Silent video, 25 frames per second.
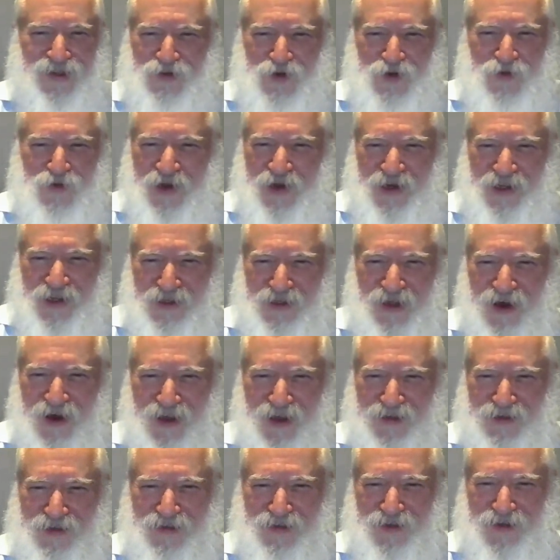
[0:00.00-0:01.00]
it's not too many
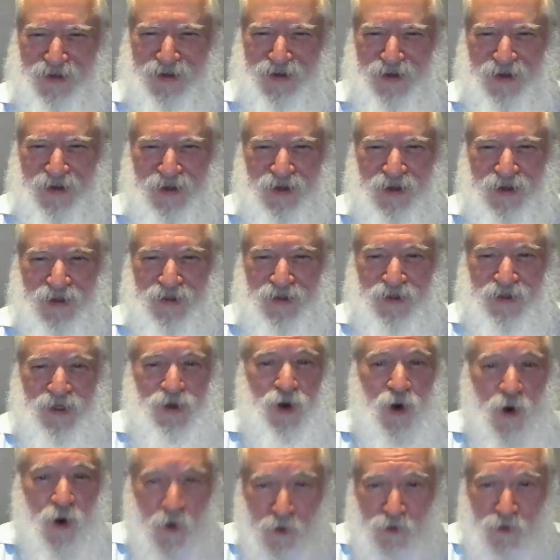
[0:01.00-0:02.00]
lies.
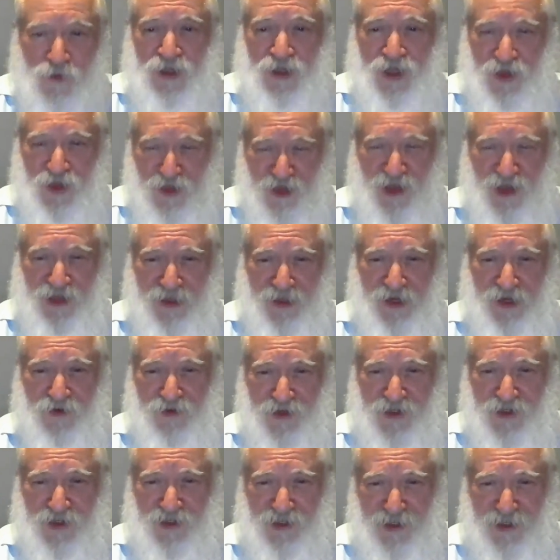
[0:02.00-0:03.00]
The only thing
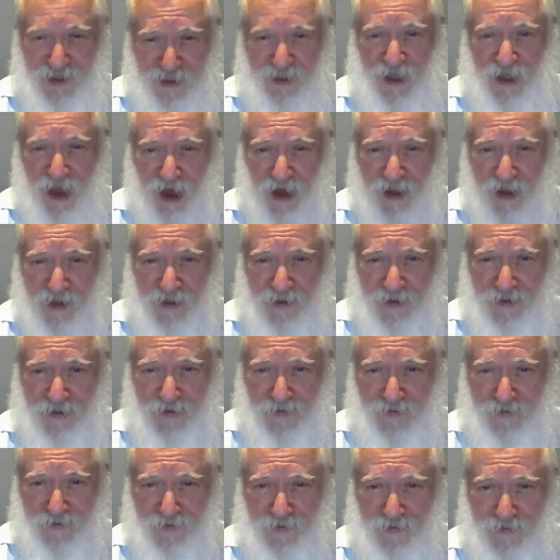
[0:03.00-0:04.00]
there is is
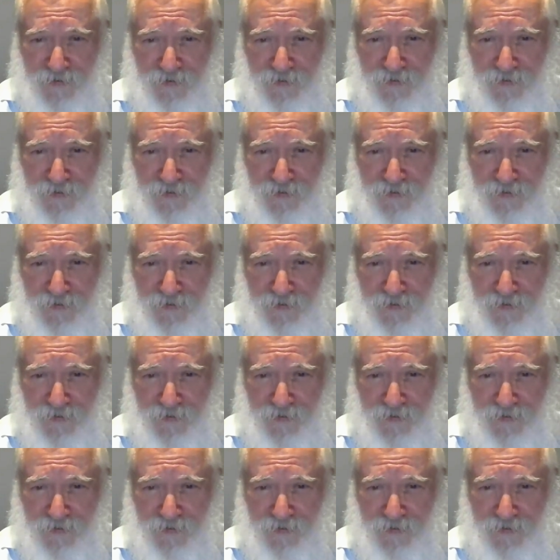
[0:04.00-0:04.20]
lies.